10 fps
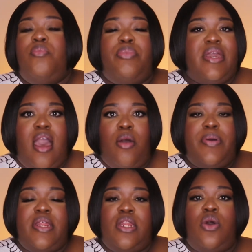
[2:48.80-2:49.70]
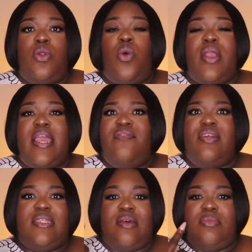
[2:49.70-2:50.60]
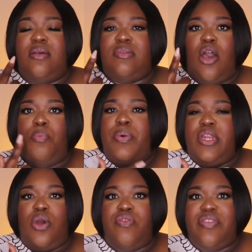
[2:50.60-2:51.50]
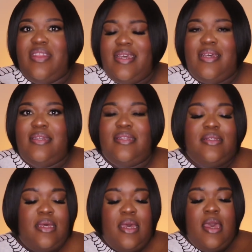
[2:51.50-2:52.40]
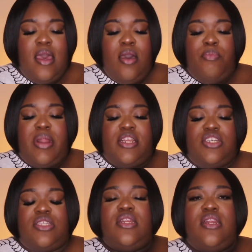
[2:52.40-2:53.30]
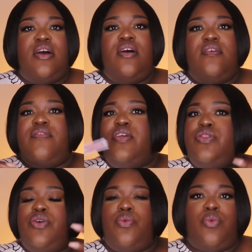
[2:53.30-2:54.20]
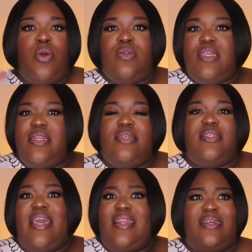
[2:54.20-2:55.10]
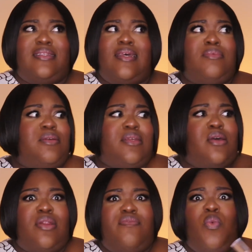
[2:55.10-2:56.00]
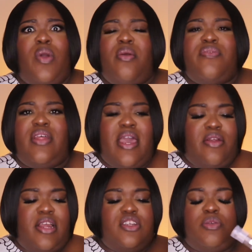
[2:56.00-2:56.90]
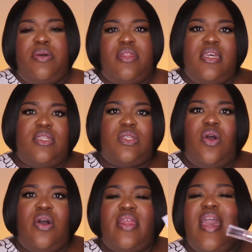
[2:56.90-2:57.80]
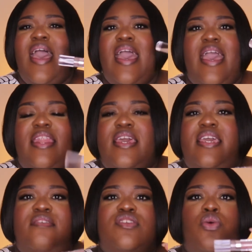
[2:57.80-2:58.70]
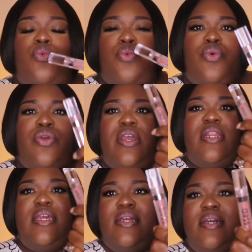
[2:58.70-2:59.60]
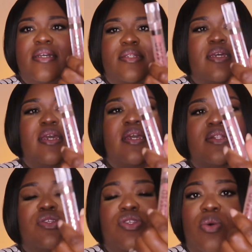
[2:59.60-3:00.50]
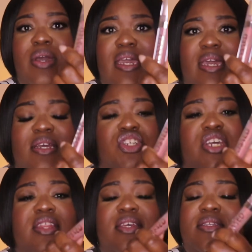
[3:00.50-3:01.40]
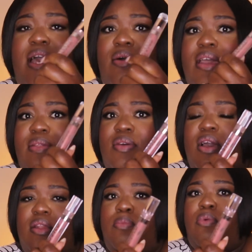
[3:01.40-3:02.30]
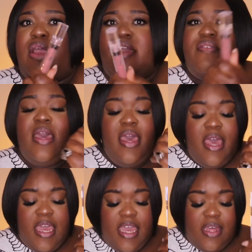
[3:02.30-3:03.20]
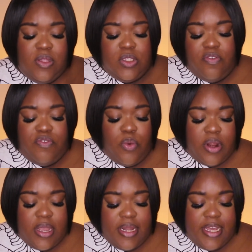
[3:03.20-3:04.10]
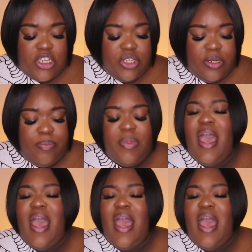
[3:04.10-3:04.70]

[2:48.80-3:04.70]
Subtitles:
But yeah, I'll put it on, or even sometimes I'll put it over this. But I just love the rosiness. And sometimes I don't even wear it with a liner. I just put this on, and it gives a really good tint. So again, check this out in the color Brave in the Sephora collection.